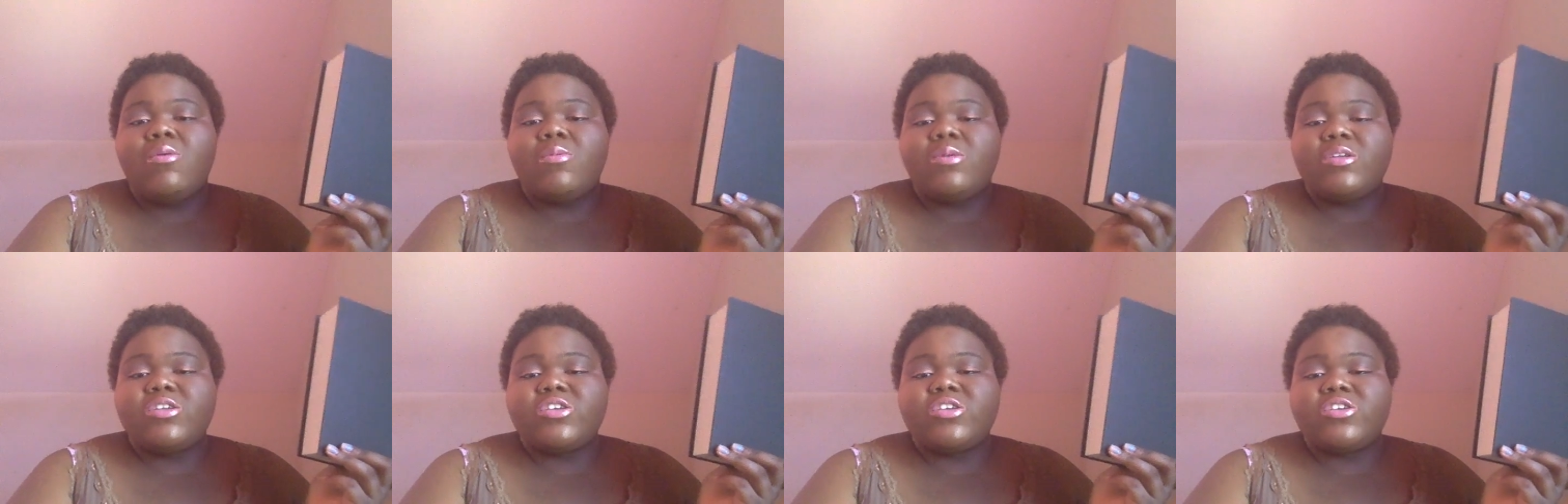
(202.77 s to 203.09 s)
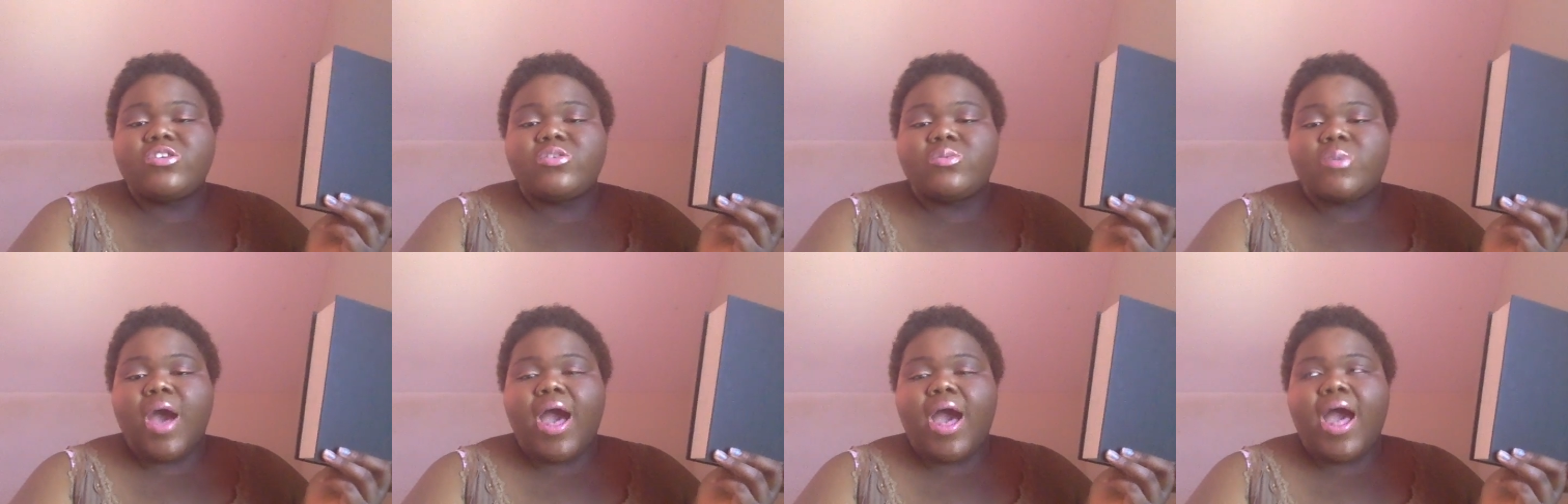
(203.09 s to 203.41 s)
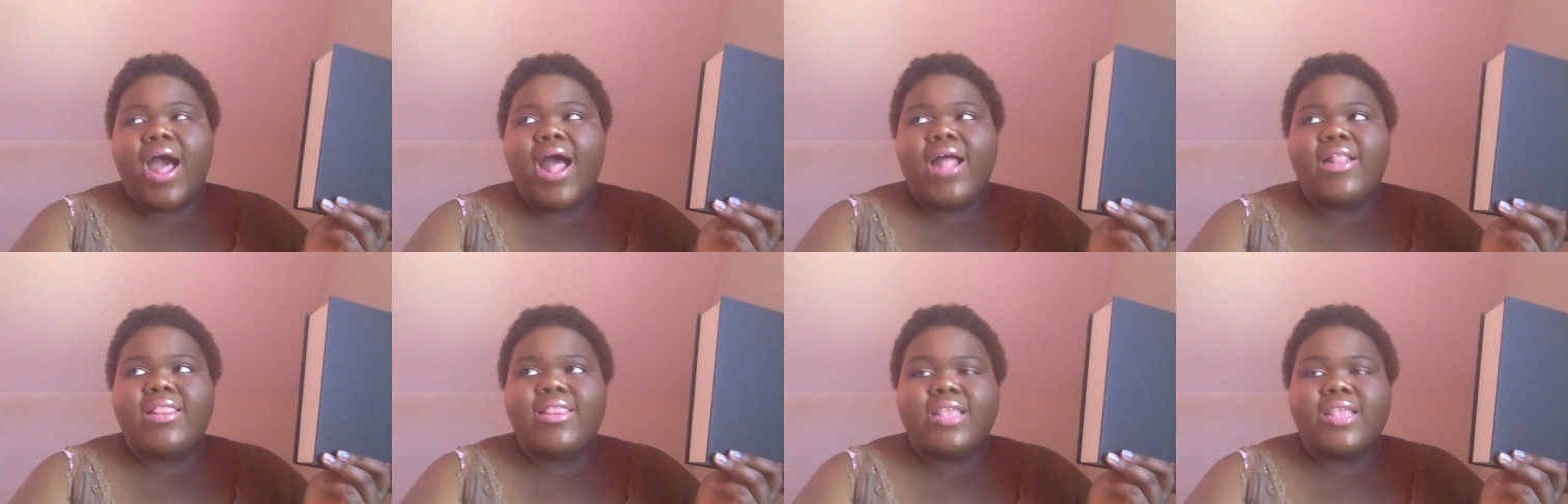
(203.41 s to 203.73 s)
which is why
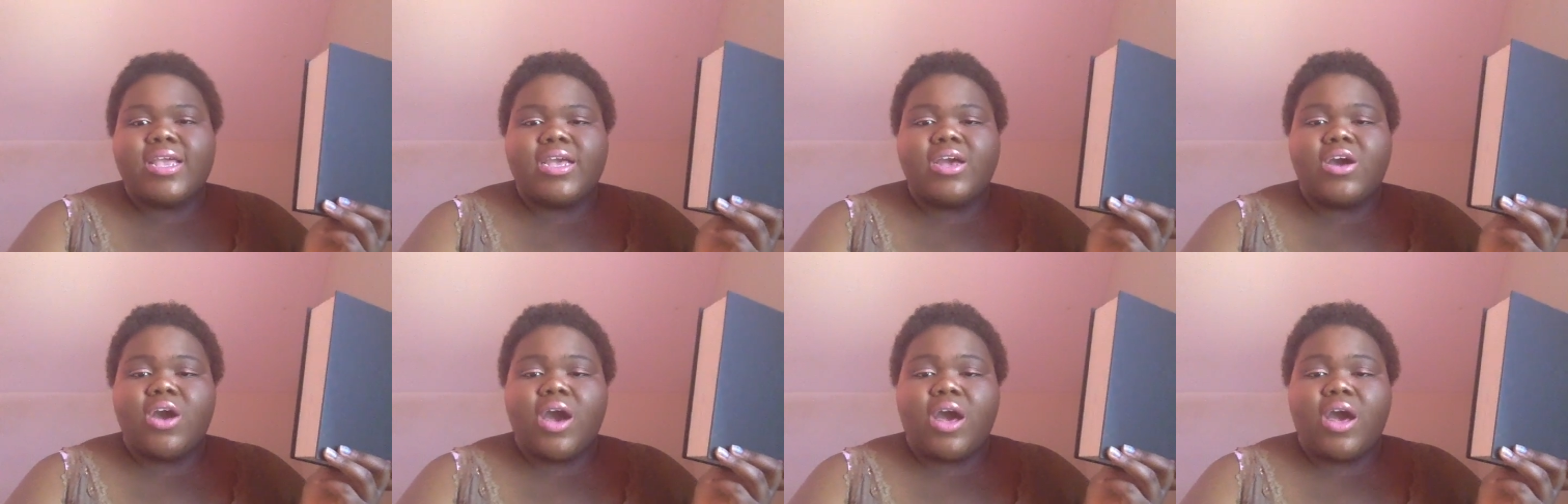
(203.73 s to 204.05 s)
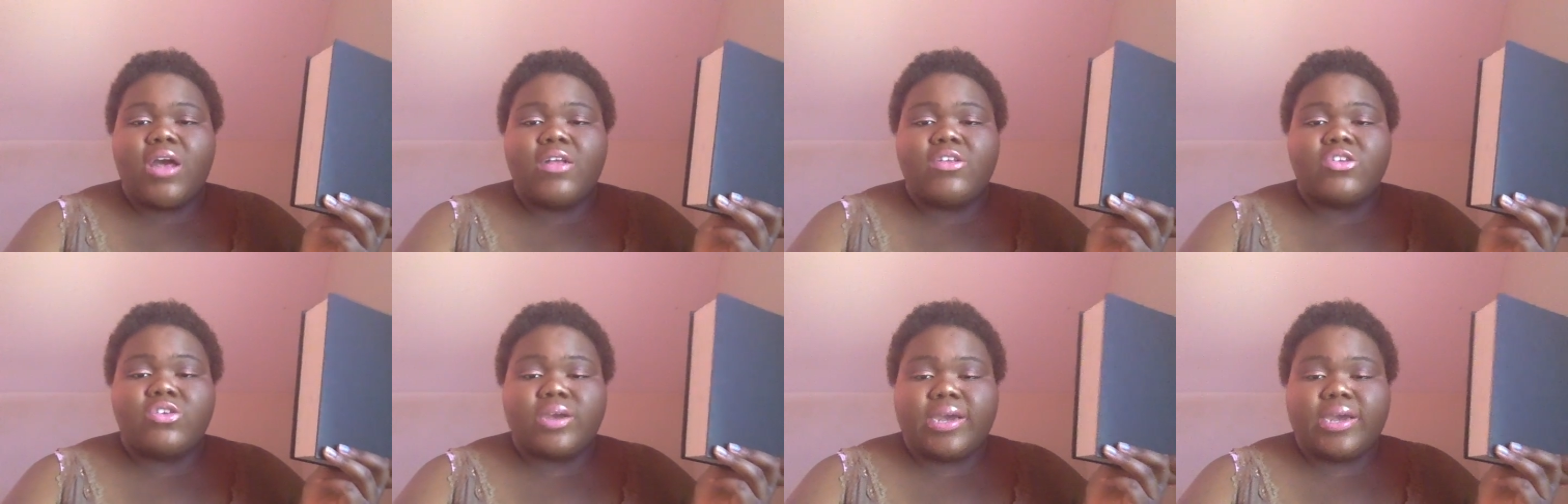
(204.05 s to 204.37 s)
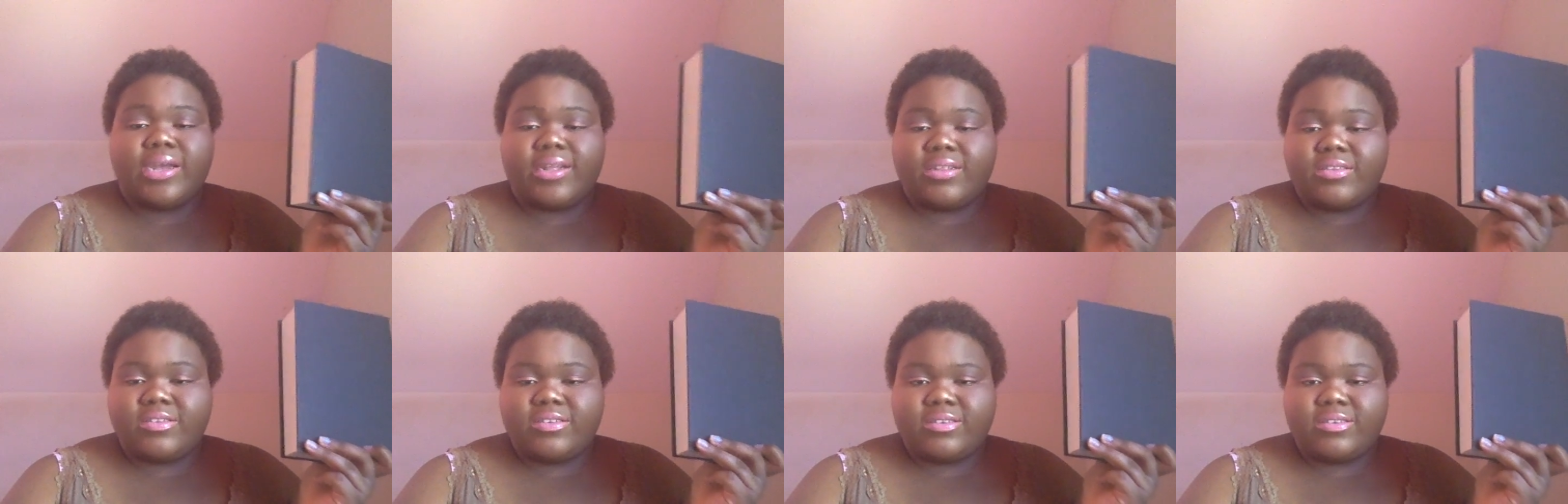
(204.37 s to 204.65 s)
I think, contrary